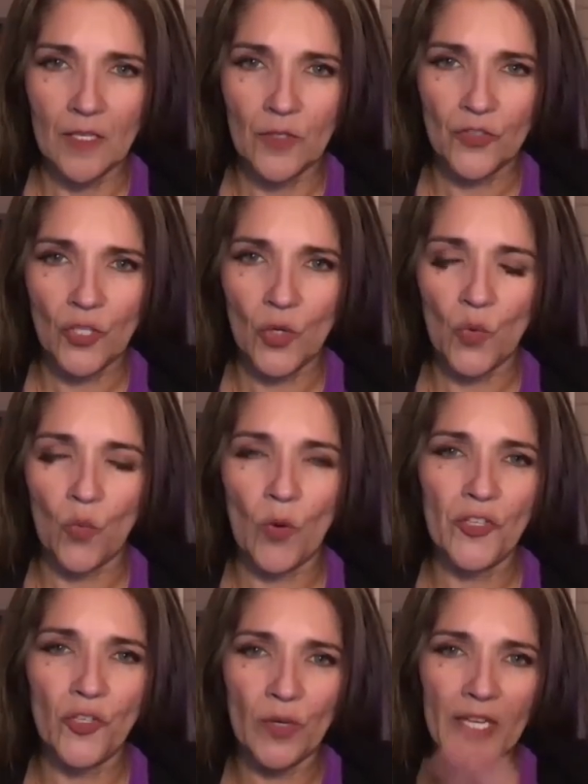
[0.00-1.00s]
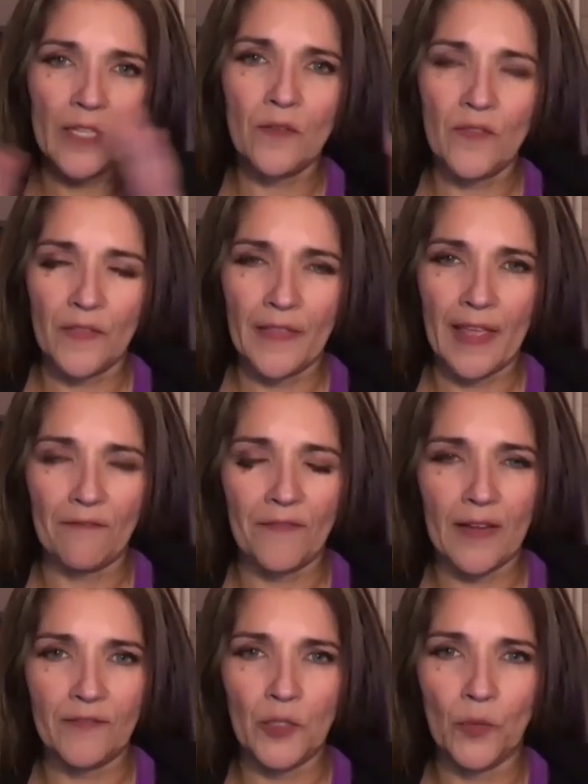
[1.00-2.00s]
So when you're in that
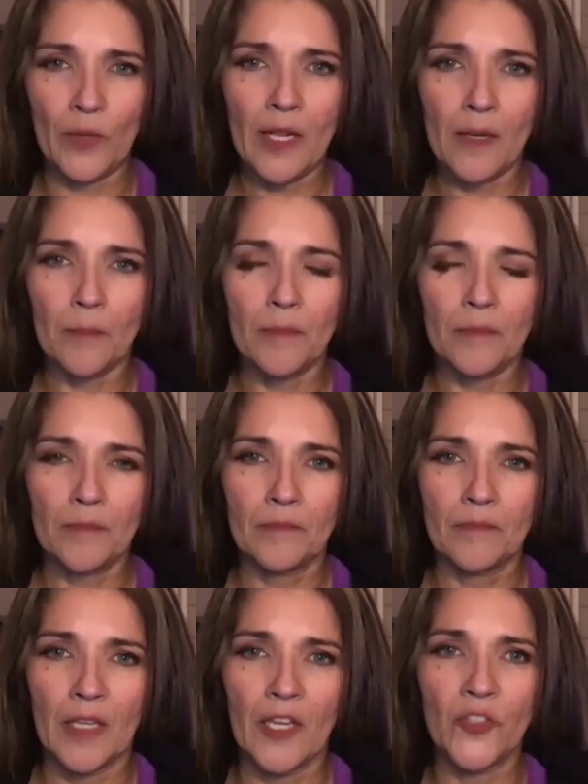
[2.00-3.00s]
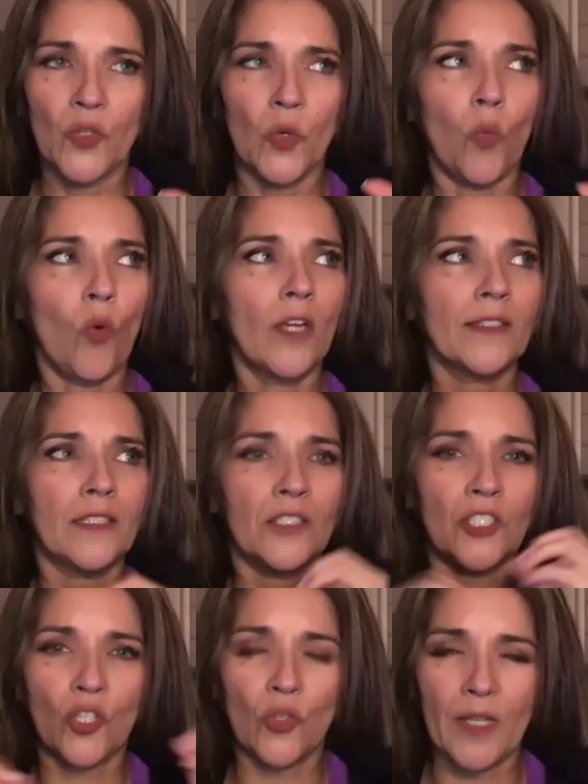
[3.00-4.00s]
5D realm and you're wanting to
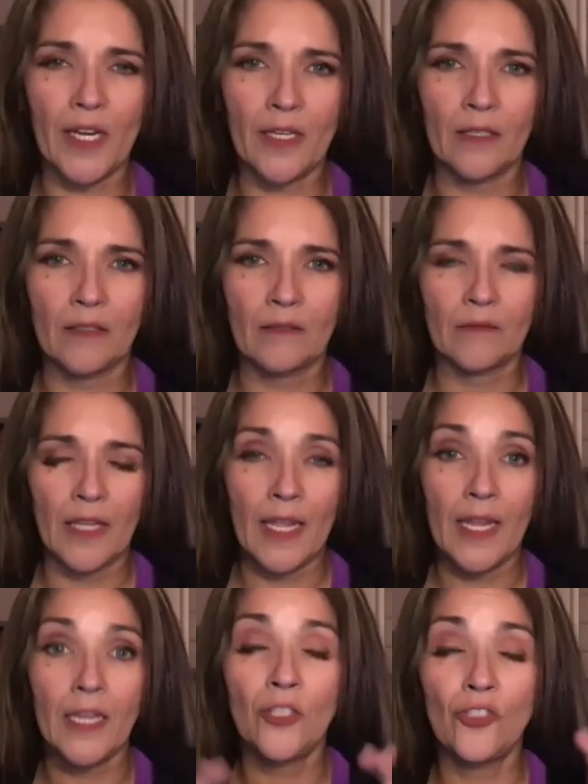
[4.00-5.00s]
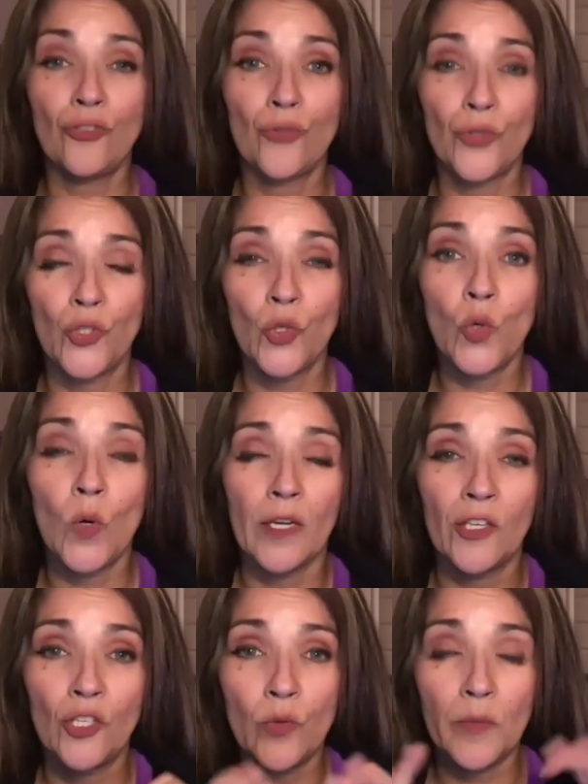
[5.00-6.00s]
create a new you, a
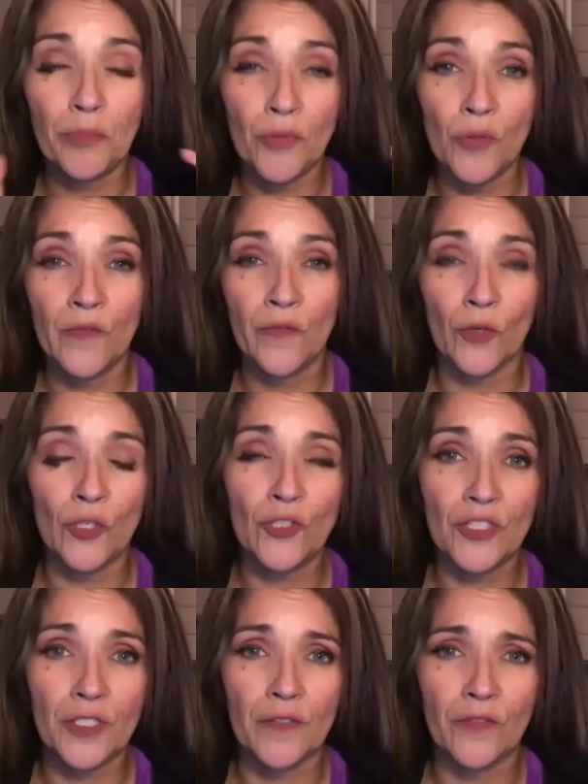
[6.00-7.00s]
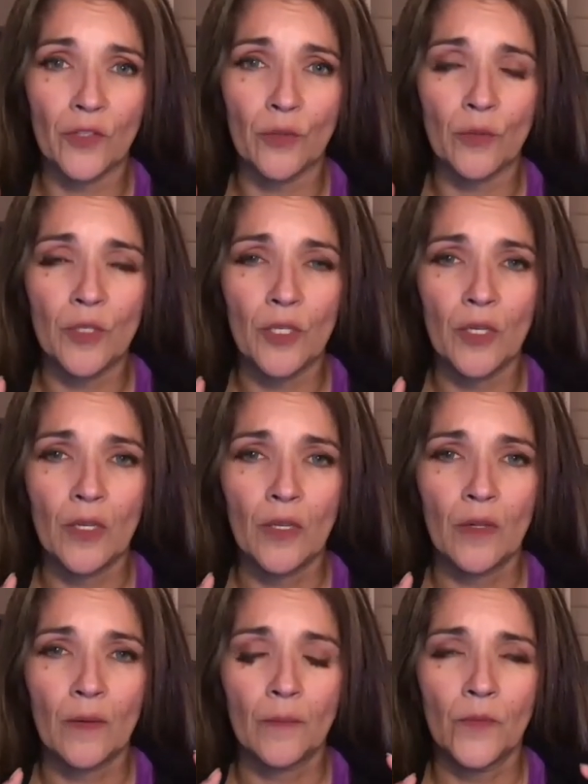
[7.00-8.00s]
new improved version of you.
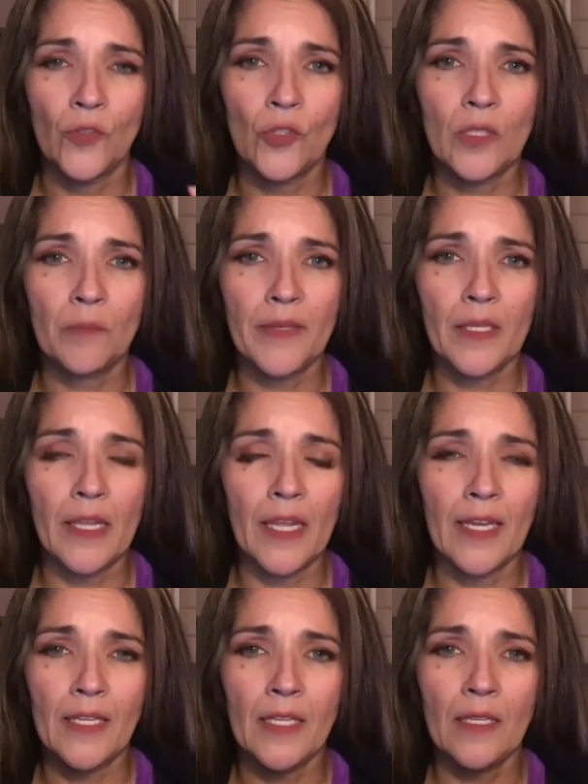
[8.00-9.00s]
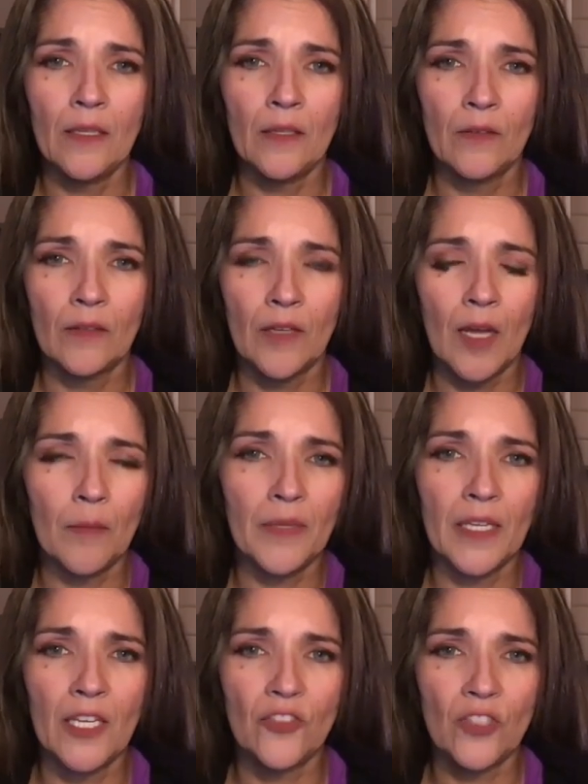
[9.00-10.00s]
You can be any
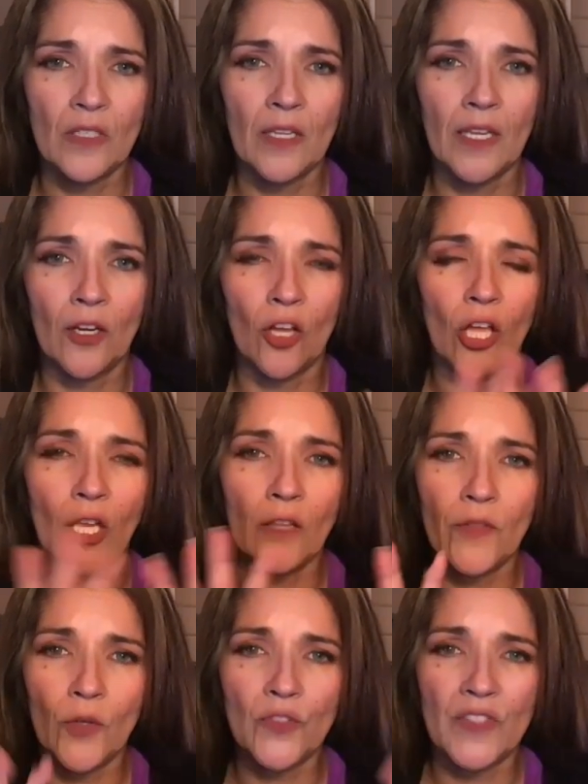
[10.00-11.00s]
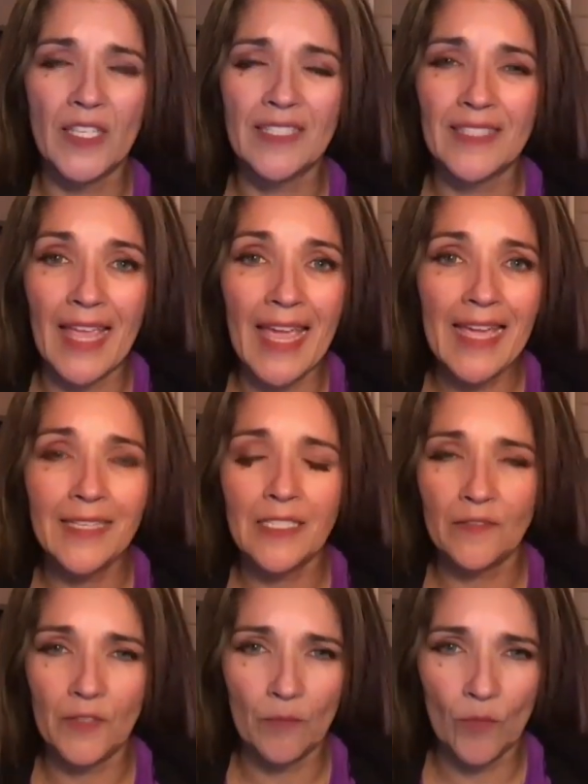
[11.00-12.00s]
combination and all of those things and
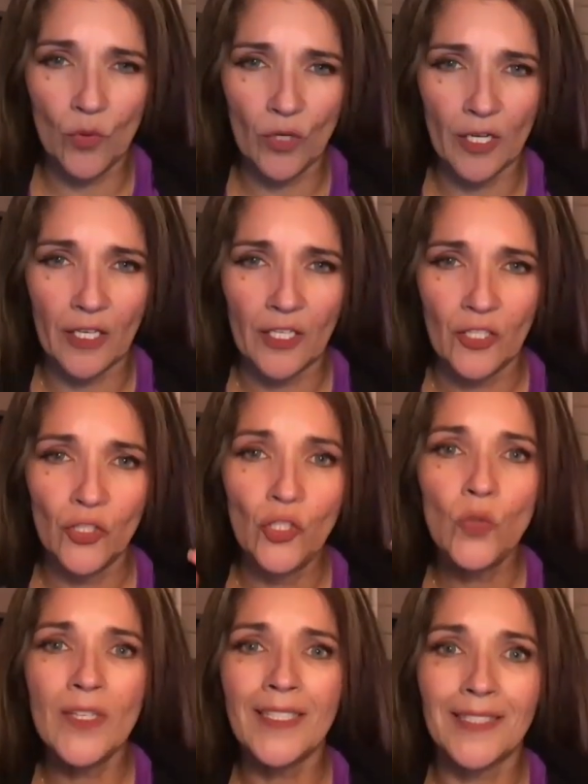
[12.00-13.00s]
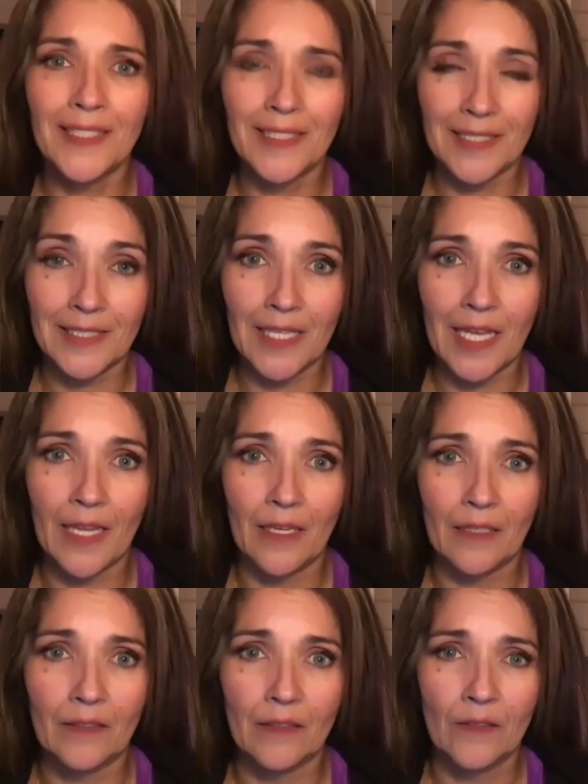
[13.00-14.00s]
even more. You get to
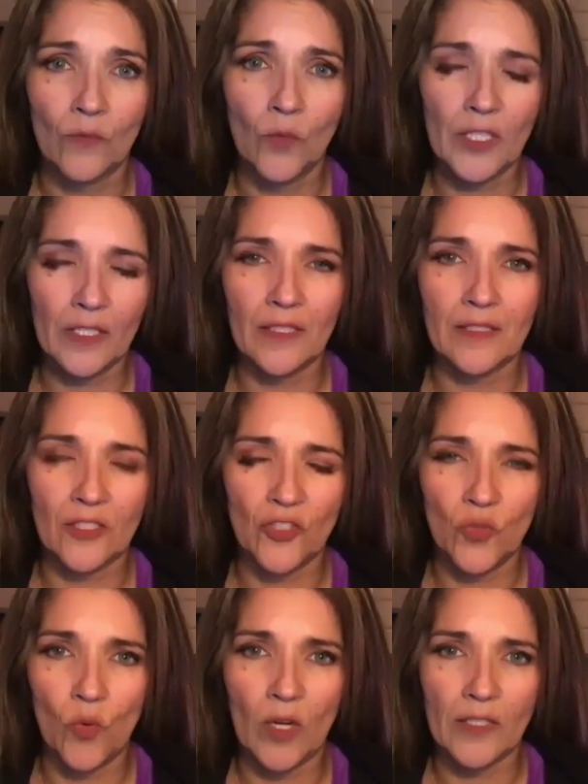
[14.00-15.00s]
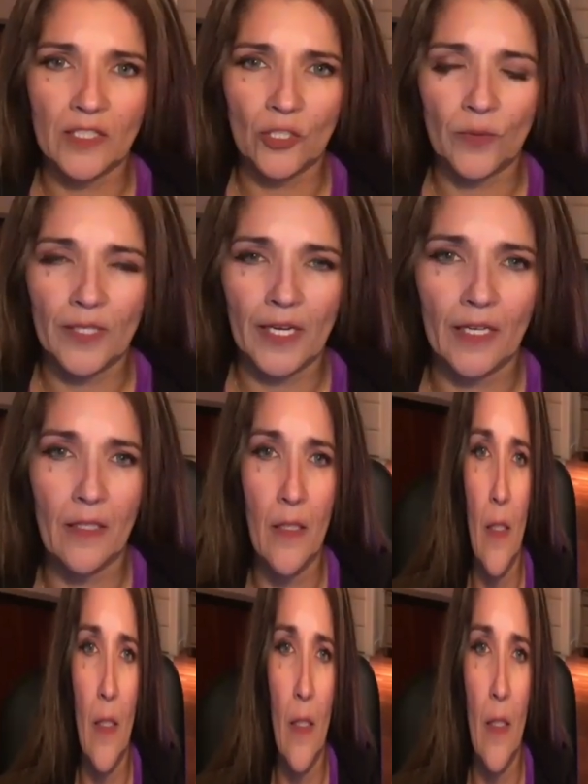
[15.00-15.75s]
decide what it is that you want to create